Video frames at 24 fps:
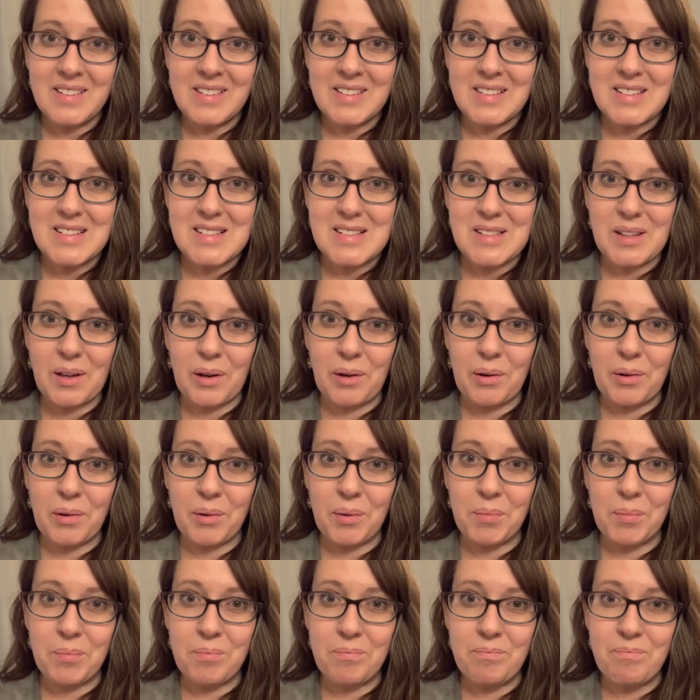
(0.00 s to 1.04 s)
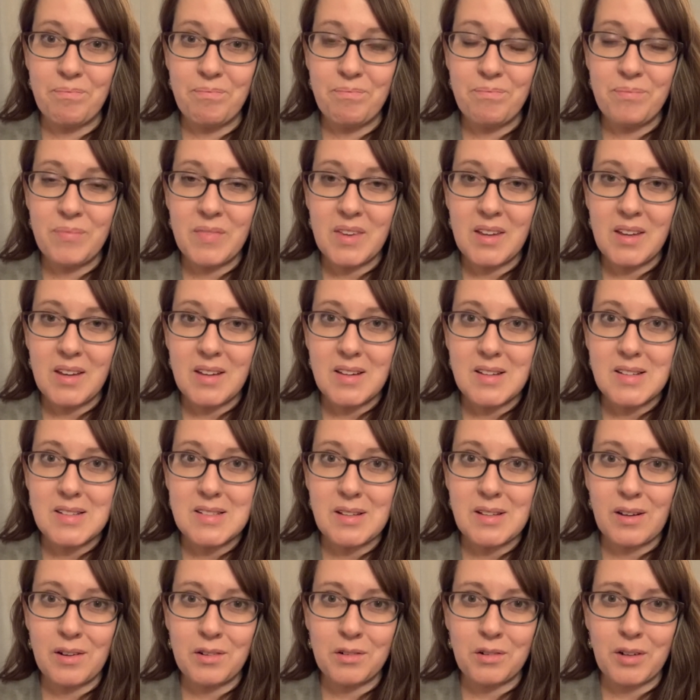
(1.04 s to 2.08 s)
So
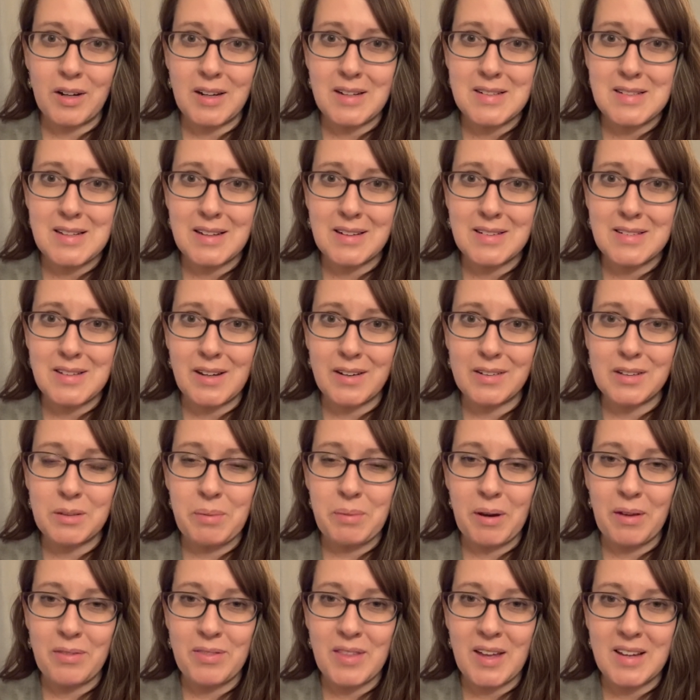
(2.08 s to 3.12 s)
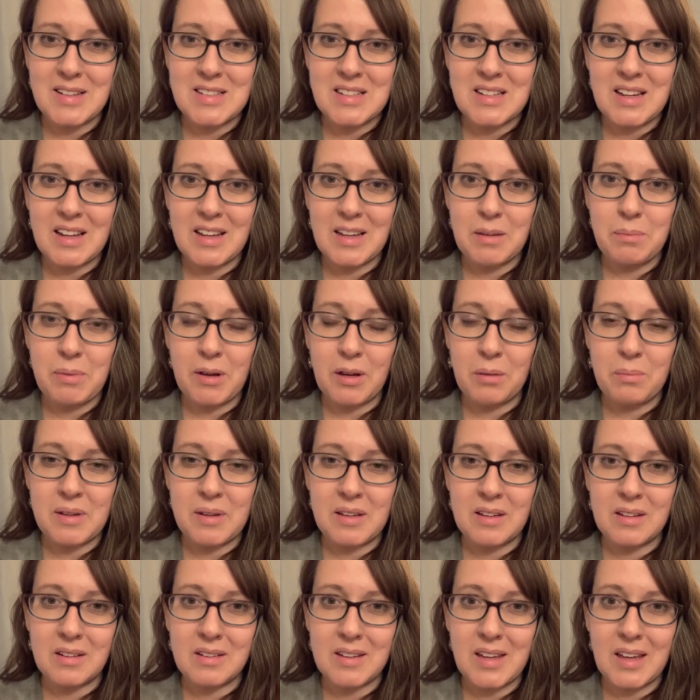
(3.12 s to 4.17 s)
great TikTok about that today, about being
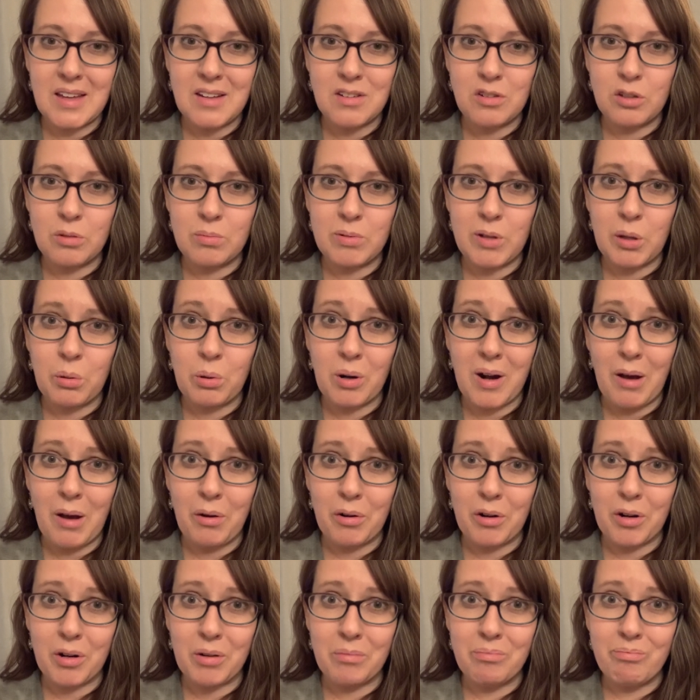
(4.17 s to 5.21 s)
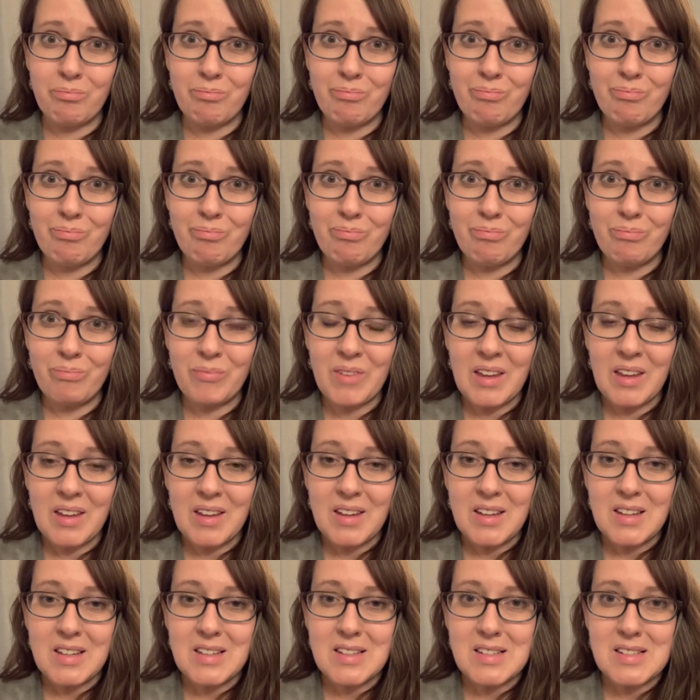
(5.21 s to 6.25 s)
a candle blower outer.
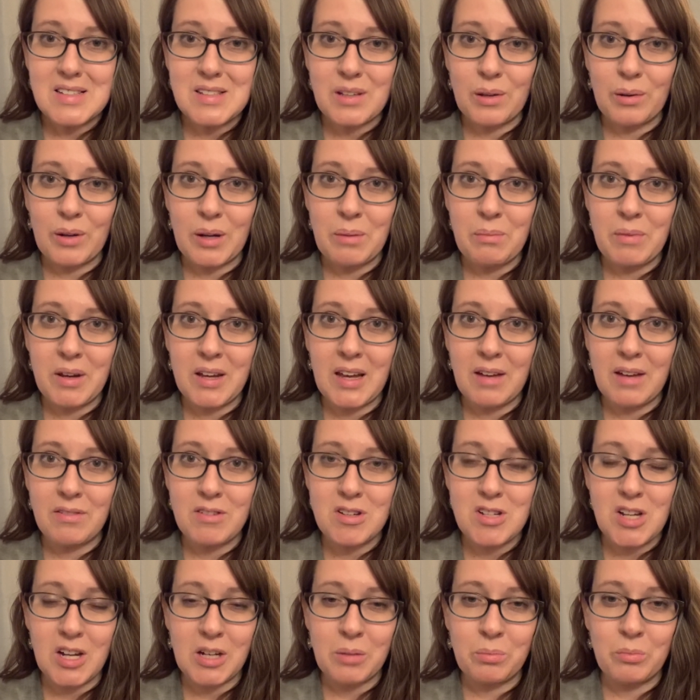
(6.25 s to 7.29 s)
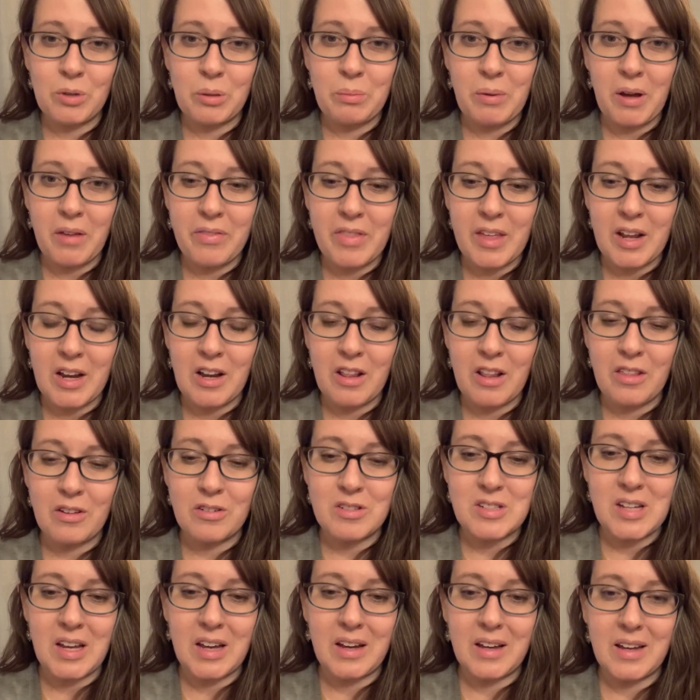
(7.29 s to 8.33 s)
So I might have to talk more about that another
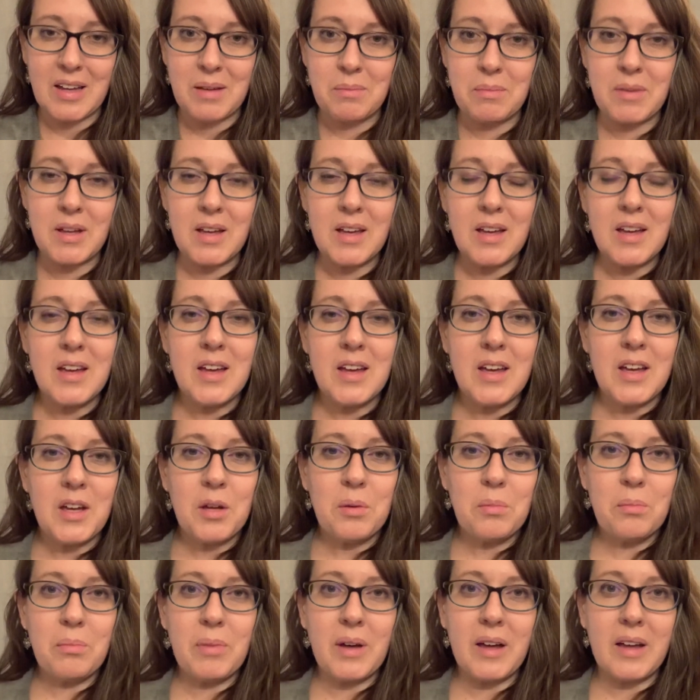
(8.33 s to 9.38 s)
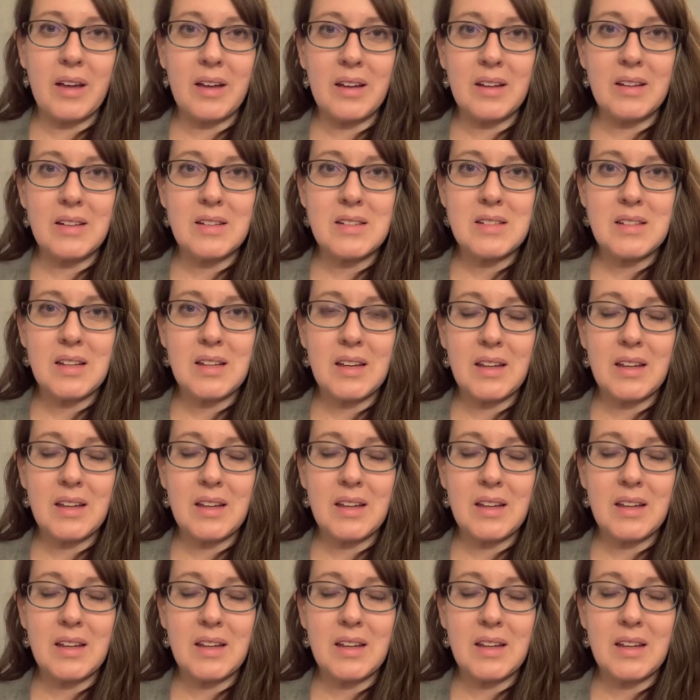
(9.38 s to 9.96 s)
time, but